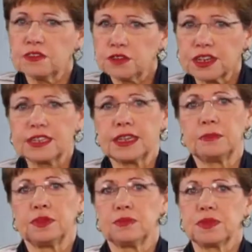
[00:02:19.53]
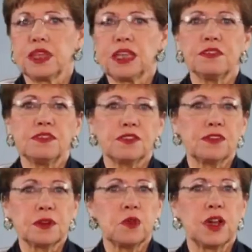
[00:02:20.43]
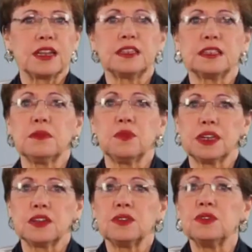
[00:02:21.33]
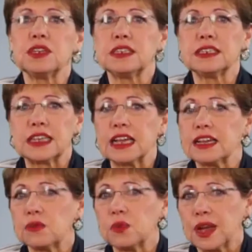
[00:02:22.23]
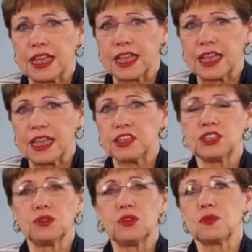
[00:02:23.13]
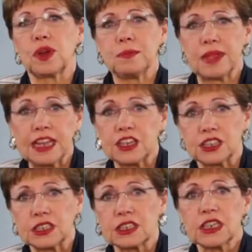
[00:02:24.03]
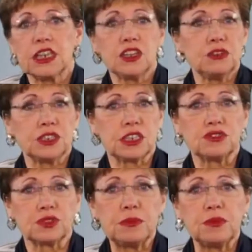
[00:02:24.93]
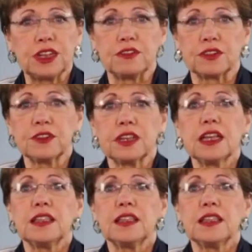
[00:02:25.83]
For example, if a firm wanted someone who could design a web page or web pages using Dreamweaver,